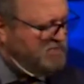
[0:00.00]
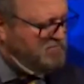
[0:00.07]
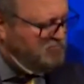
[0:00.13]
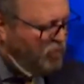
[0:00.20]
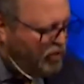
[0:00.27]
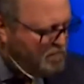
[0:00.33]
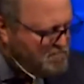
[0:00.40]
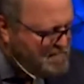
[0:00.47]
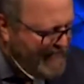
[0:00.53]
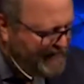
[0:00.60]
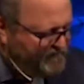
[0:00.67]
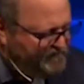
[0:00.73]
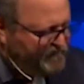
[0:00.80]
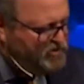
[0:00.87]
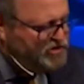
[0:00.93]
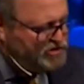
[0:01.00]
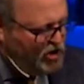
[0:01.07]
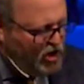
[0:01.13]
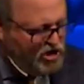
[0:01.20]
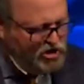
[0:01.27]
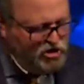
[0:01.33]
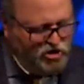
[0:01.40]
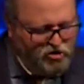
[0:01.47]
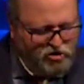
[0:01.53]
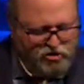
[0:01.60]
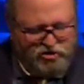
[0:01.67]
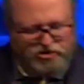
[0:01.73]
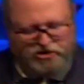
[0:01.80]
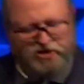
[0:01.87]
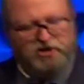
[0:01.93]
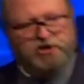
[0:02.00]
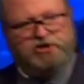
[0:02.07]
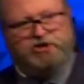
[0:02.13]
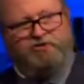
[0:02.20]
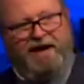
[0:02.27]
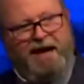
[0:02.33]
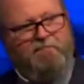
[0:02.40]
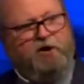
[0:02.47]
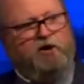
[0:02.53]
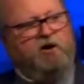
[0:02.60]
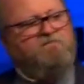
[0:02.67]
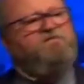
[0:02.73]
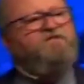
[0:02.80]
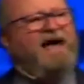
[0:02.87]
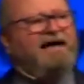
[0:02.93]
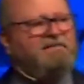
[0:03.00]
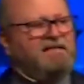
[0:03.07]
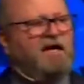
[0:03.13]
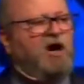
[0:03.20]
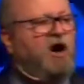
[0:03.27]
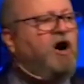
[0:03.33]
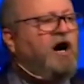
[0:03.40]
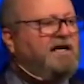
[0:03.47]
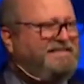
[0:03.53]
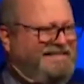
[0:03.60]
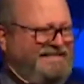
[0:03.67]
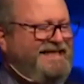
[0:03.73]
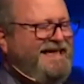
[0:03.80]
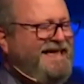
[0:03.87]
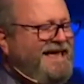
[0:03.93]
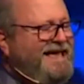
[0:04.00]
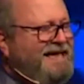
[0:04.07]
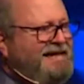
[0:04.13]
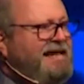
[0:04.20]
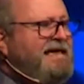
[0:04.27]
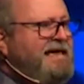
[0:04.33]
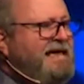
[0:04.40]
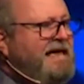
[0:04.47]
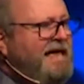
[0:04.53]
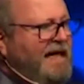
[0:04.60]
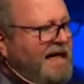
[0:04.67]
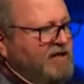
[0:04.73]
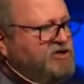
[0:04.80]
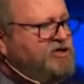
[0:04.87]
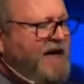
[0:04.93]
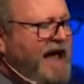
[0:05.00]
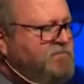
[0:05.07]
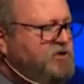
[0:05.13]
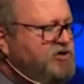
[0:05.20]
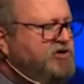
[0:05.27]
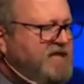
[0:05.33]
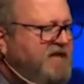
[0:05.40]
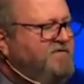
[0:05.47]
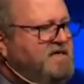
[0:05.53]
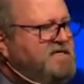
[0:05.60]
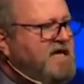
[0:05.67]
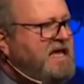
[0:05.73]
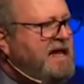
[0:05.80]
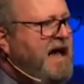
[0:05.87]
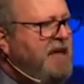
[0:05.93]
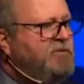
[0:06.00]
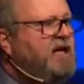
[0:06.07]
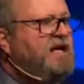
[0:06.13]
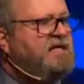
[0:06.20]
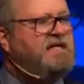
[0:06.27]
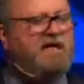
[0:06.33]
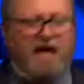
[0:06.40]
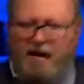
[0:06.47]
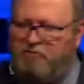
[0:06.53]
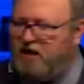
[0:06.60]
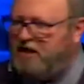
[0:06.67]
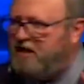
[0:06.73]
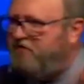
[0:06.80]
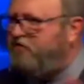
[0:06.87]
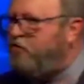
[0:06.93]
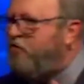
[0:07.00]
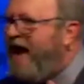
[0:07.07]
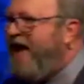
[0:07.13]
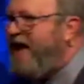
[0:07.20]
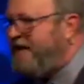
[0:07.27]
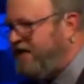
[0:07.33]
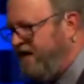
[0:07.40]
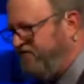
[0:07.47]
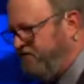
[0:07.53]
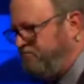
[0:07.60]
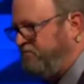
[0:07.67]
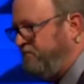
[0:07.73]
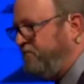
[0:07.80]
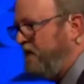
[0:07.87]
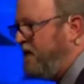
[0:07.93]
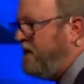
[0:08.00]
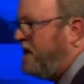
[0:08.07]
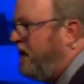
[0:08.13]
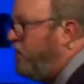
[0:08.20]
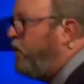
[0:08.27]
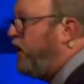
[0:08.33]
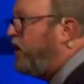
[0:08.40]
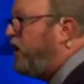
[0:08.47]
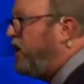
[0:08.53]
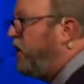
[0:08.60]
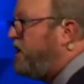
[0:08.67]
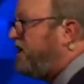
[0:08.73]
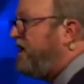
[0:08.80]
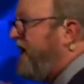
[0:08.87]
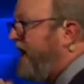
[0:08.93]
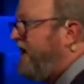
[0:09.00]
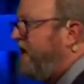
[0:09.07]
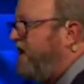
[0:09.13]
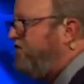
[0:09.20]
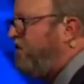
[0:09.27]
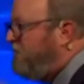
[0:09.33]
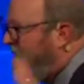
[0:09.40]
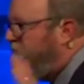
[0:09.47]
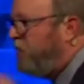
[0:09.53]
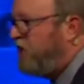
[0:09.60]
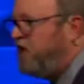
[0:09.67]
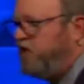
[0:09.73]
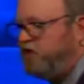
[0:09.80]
more metaphors are used to describe her. In fact, there are 10 in chapter 17. I'm going to give you 8 of them. We're going to look at 8 of them, and we're going to